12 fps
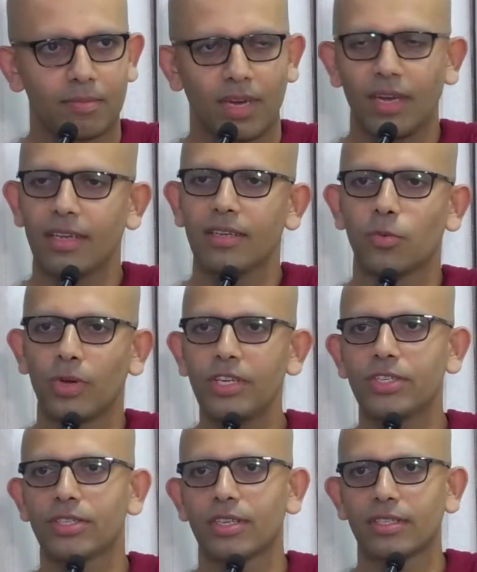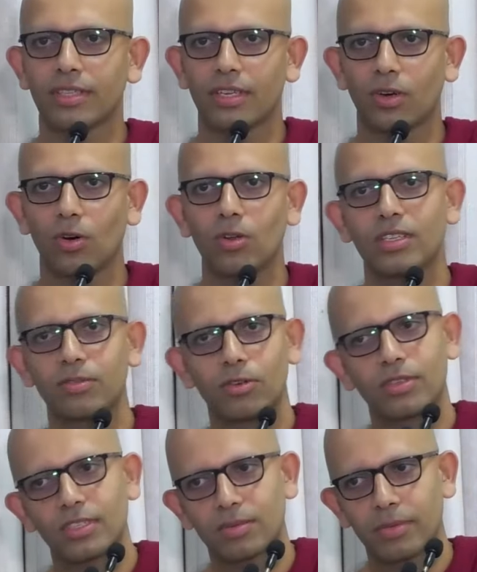My wish is that all
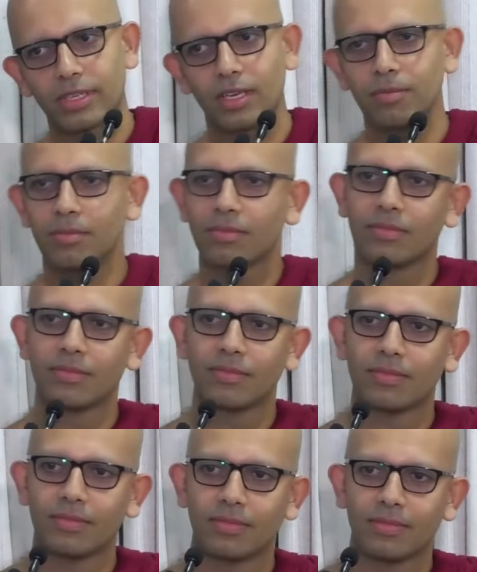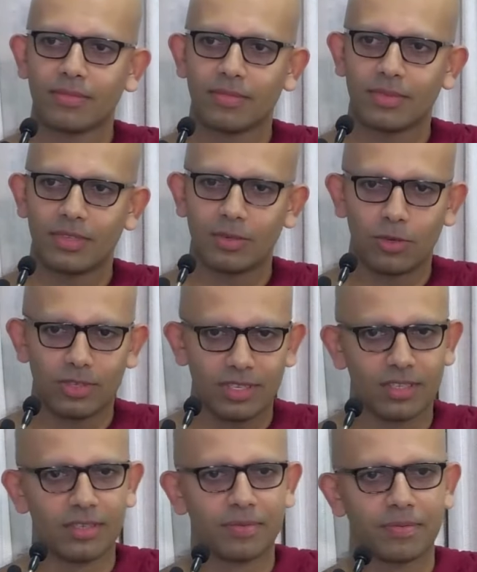devotees become
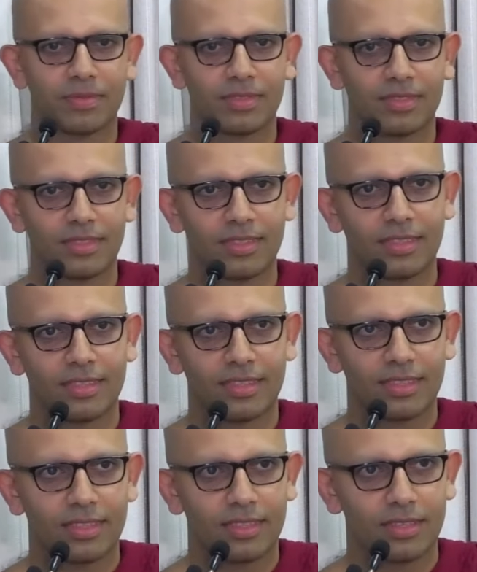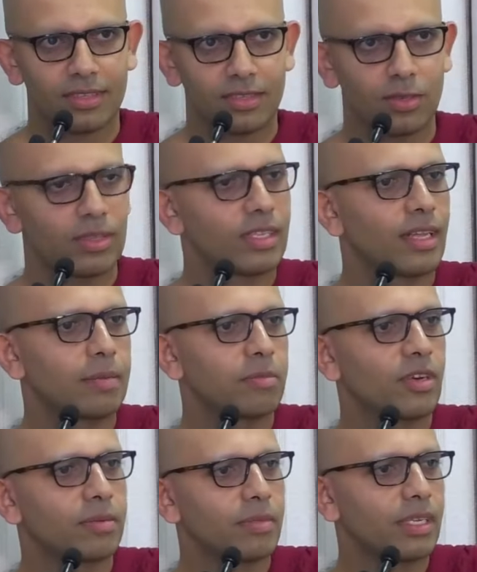devoted. So then
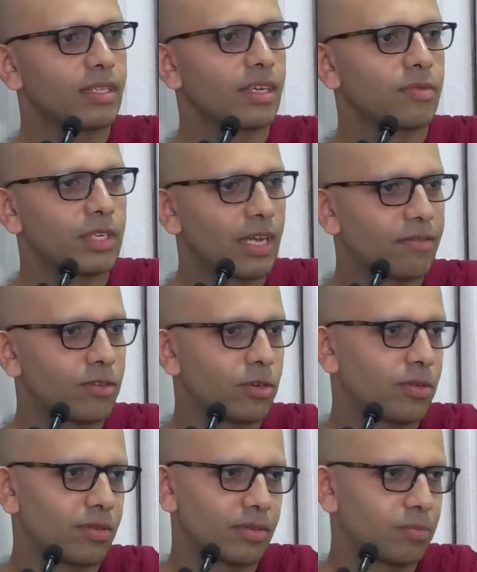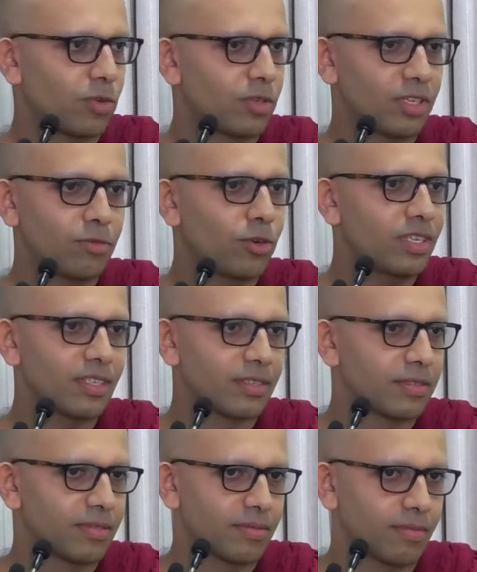that might mean that we have no more
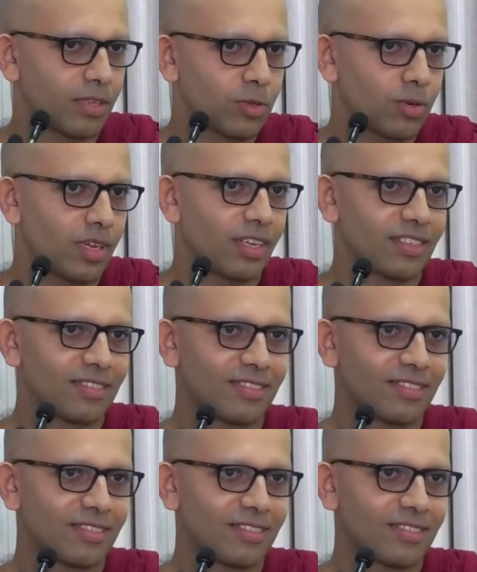devotees. That's okay.